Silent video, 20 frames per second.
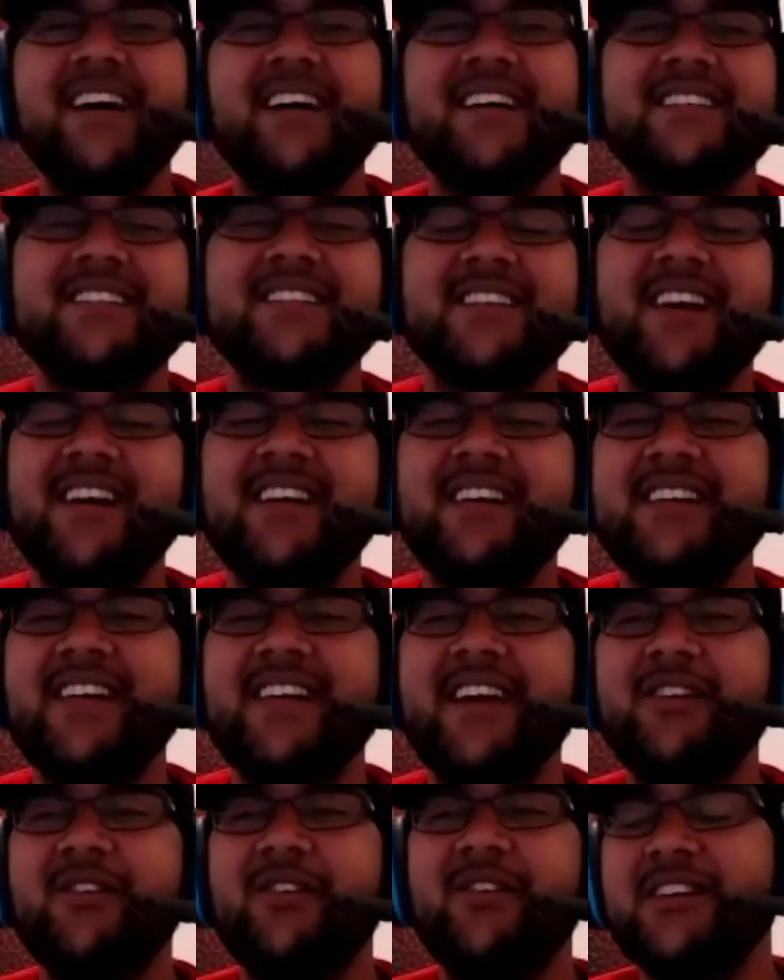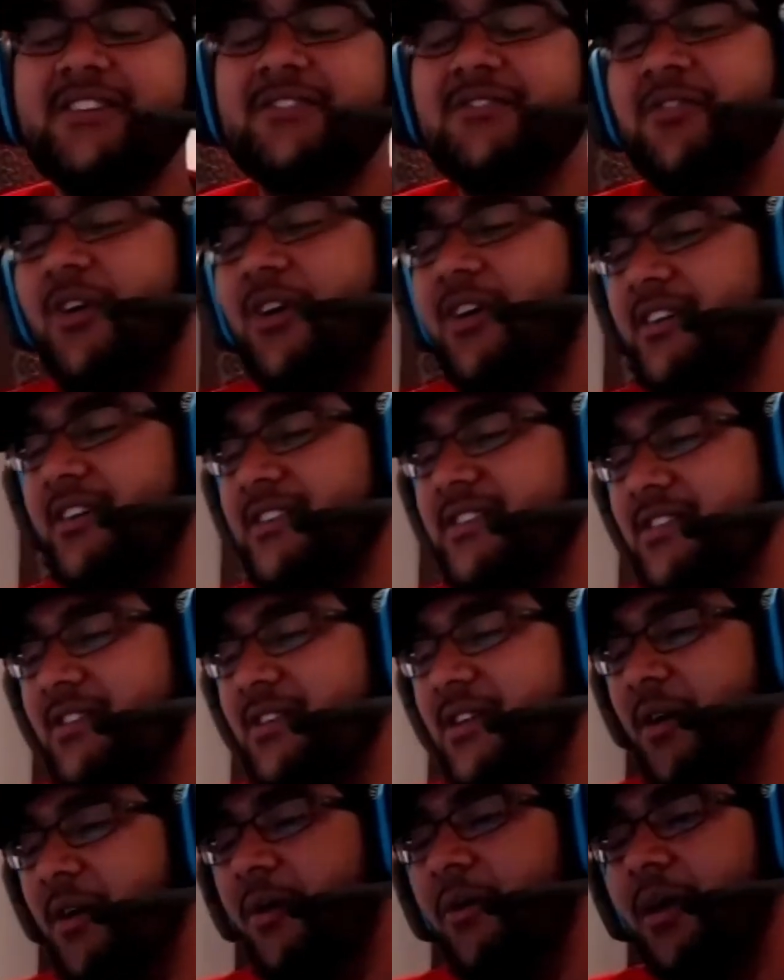Scott and Daniel, as far as
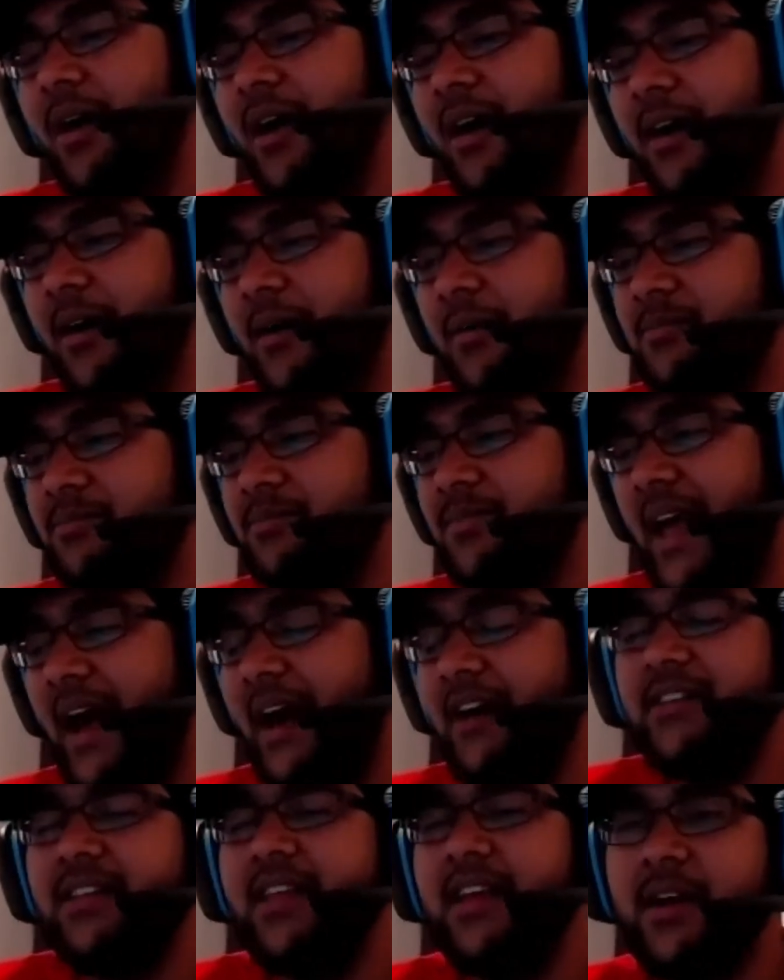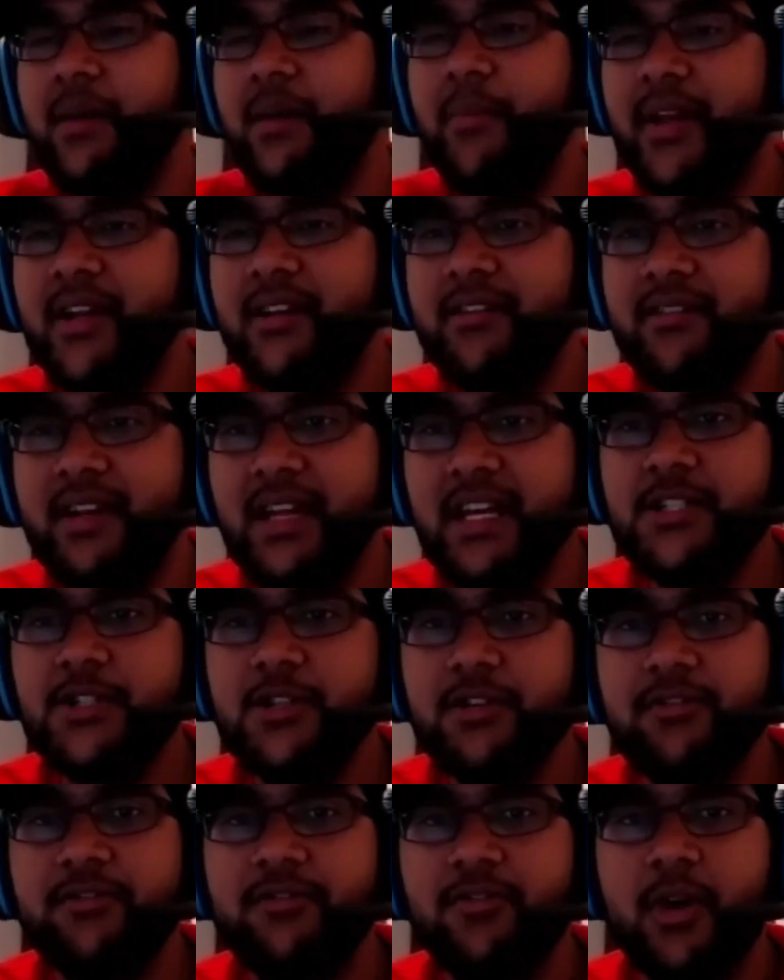how did that competitive
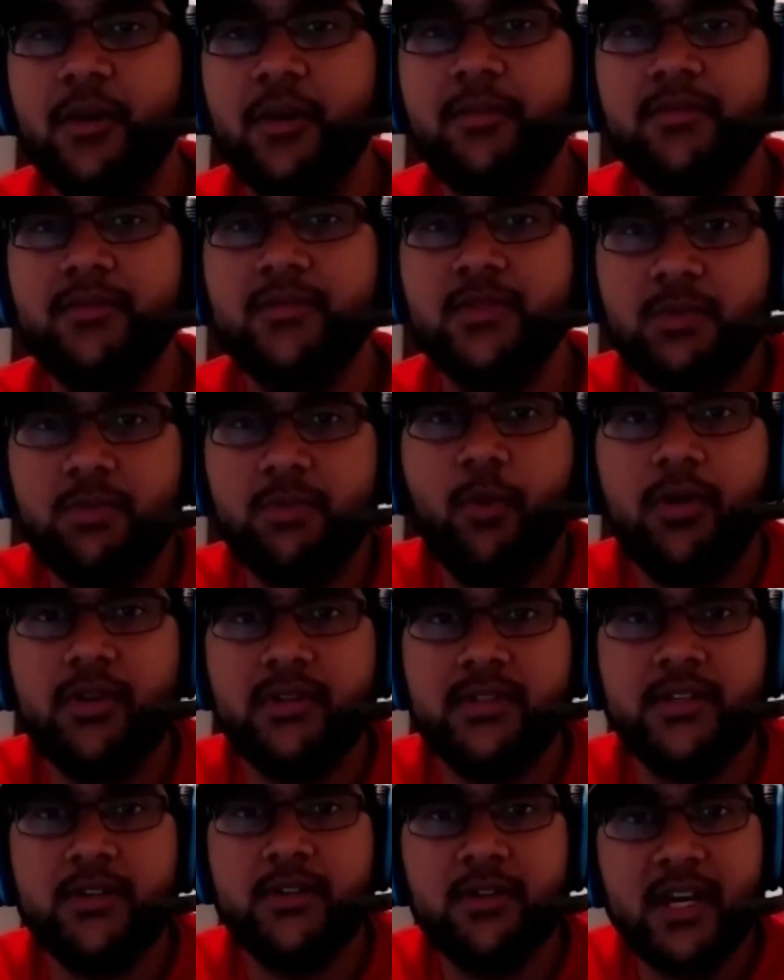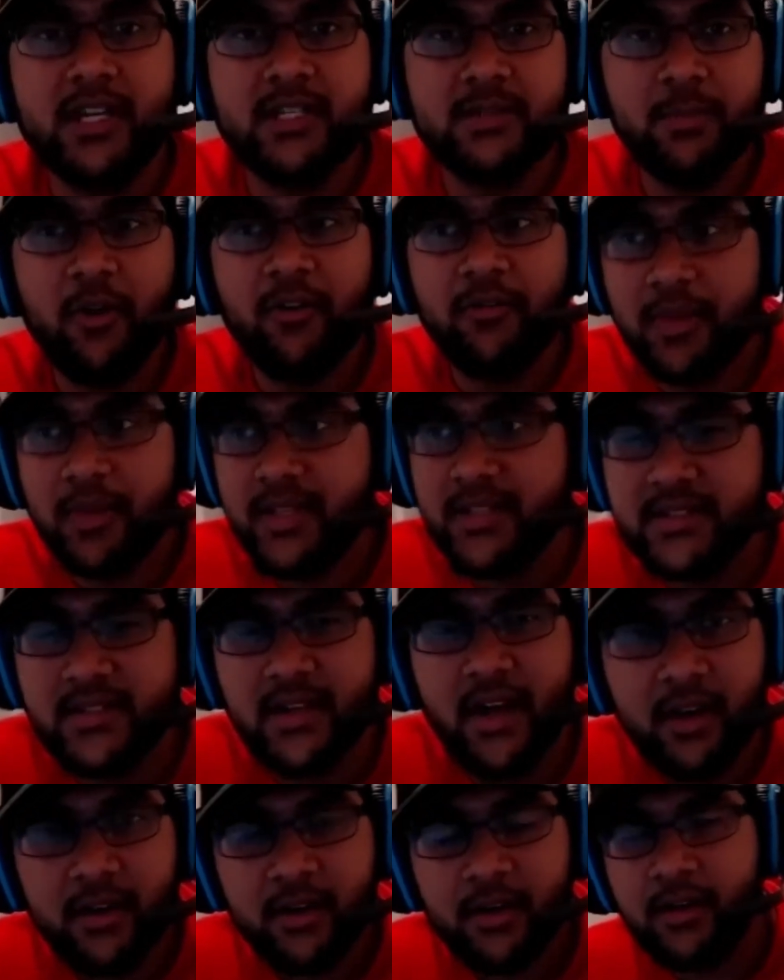nature from sports that you guys both played
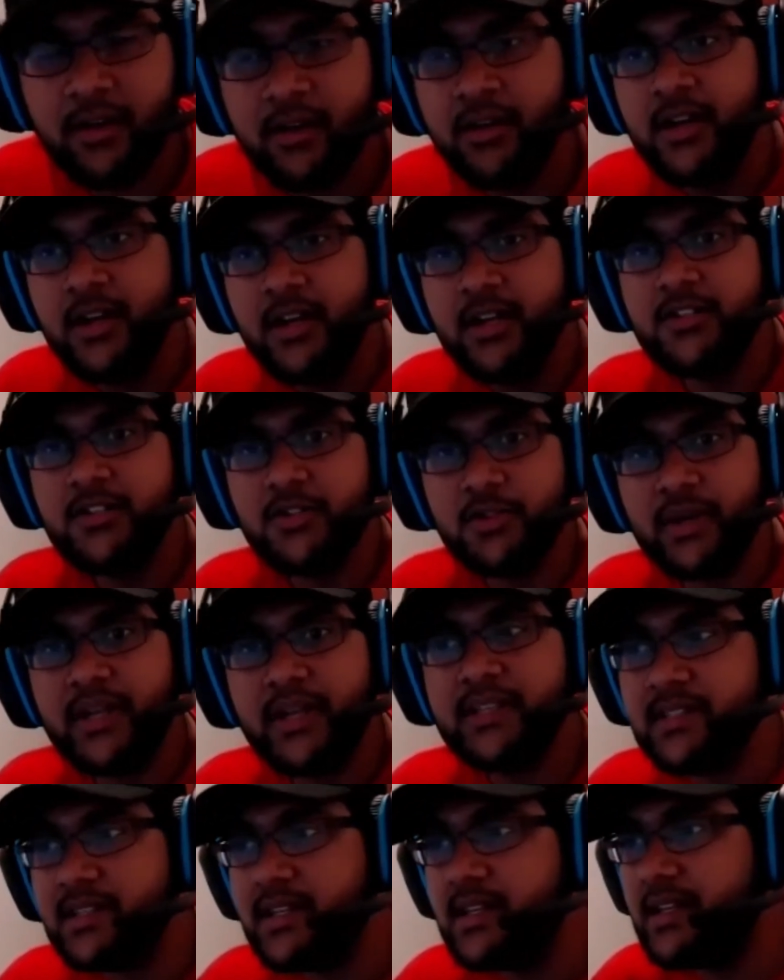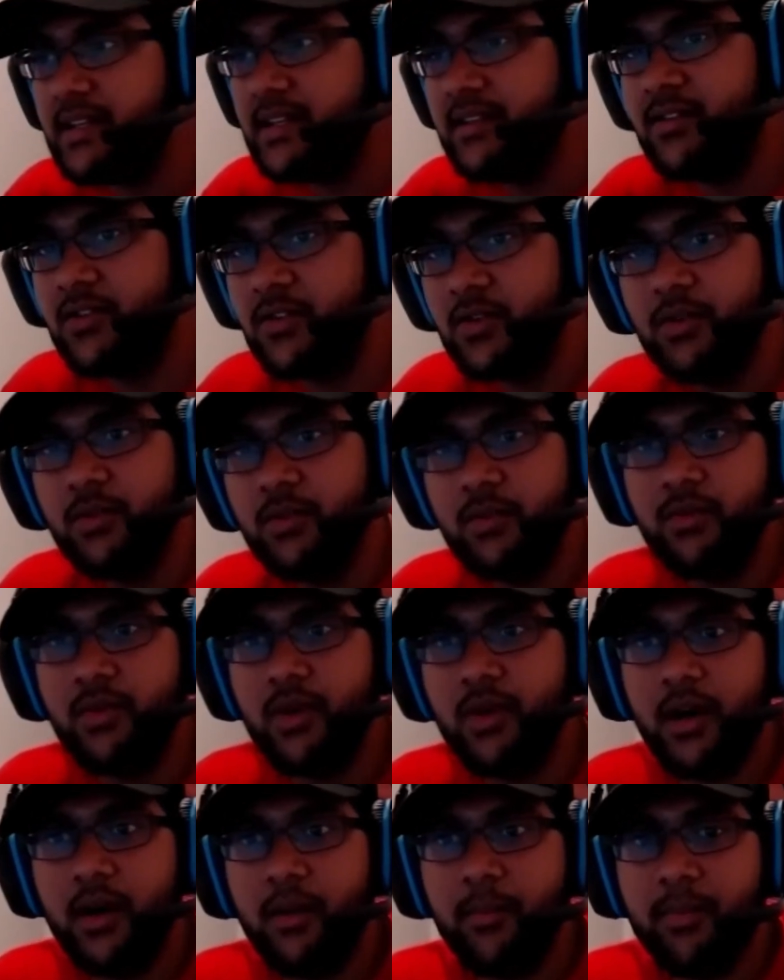soccer translate into
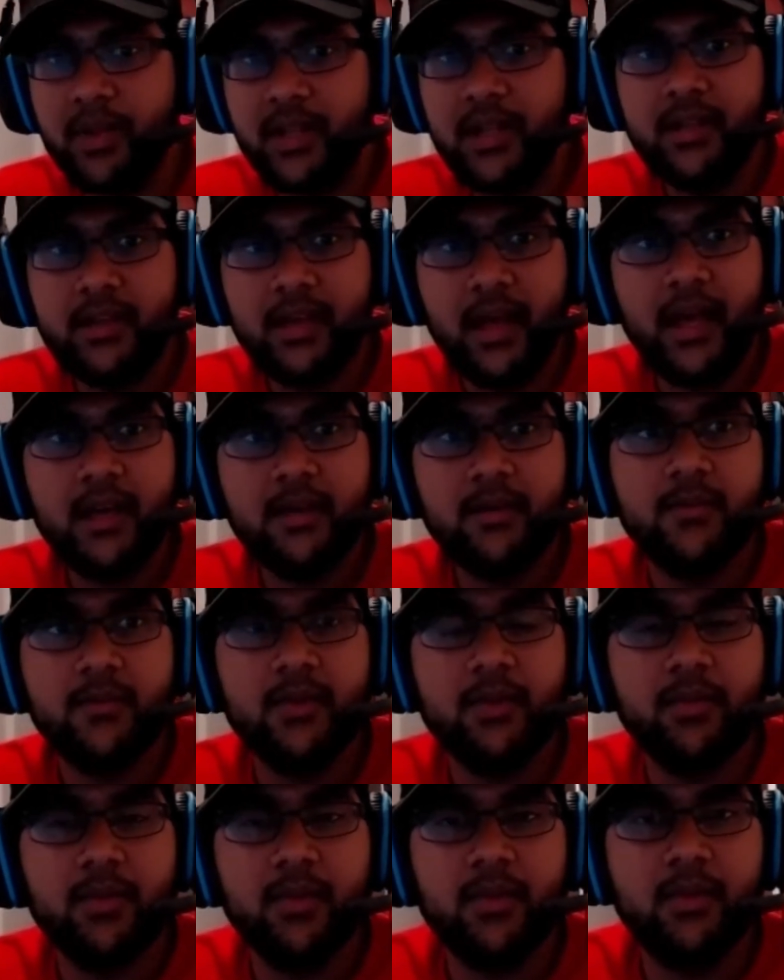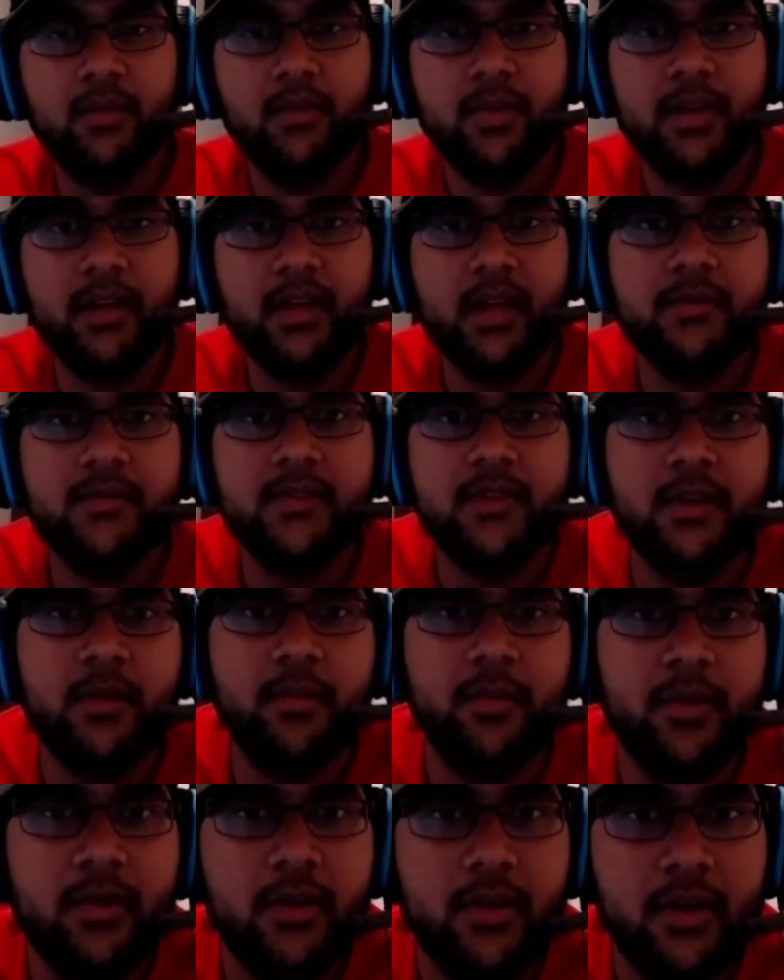playing games and playing games on the
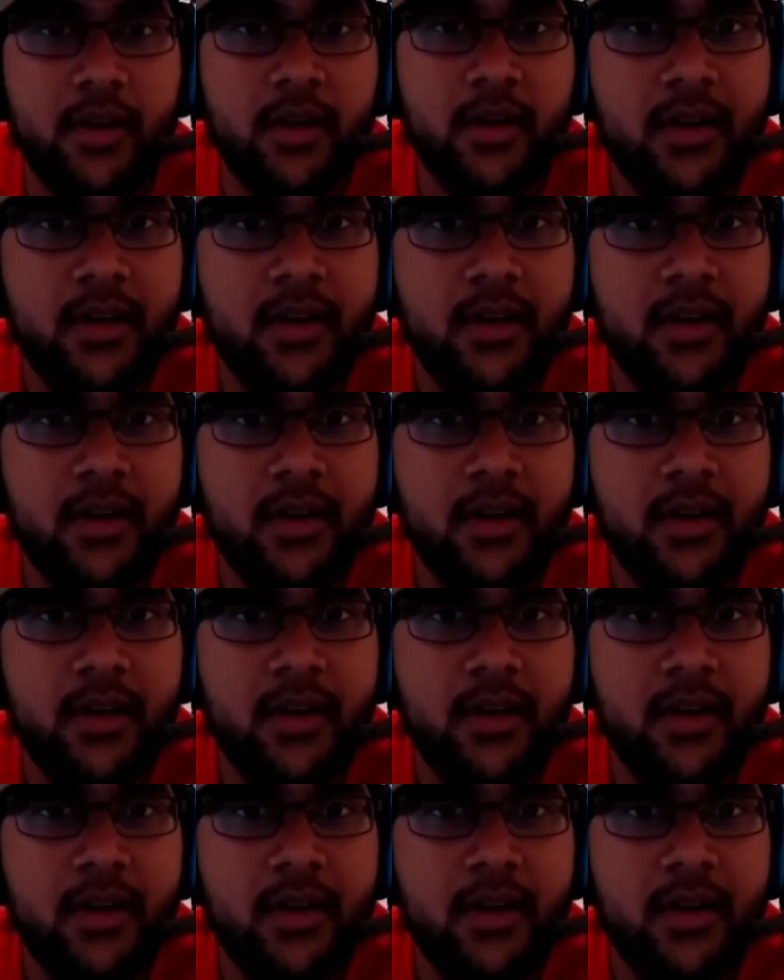computer?